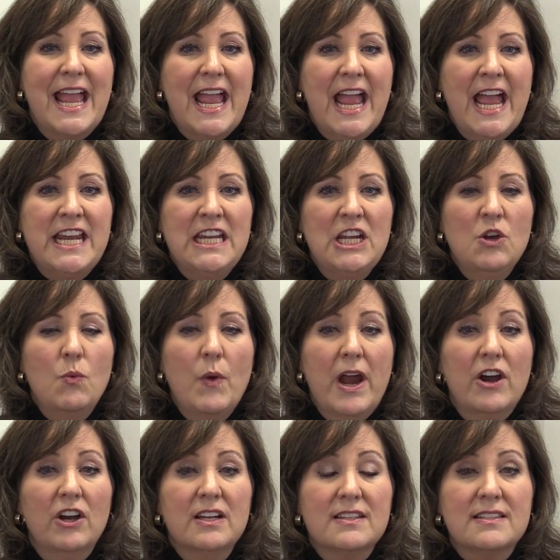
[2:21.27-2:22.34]

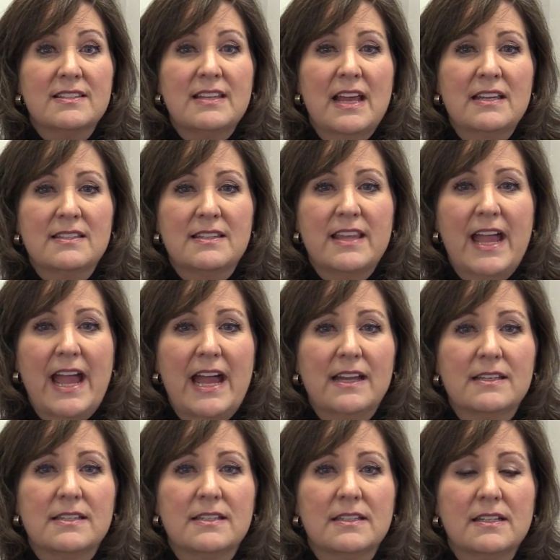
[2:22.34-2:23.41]
anywhere it says
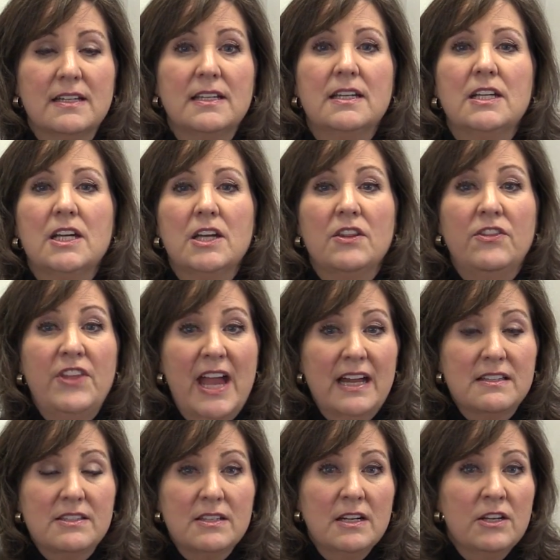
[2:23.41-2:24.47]
that,
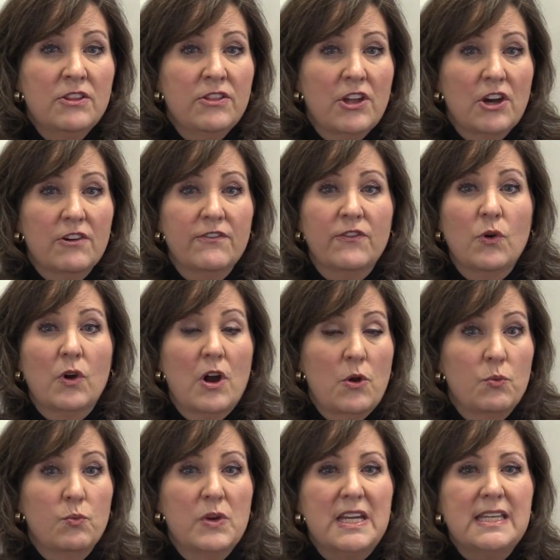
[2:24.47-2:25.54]
that's in there for a
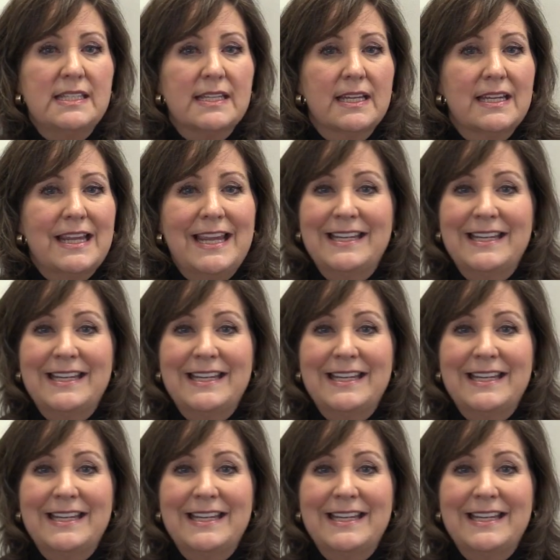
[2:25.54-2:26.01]
reason.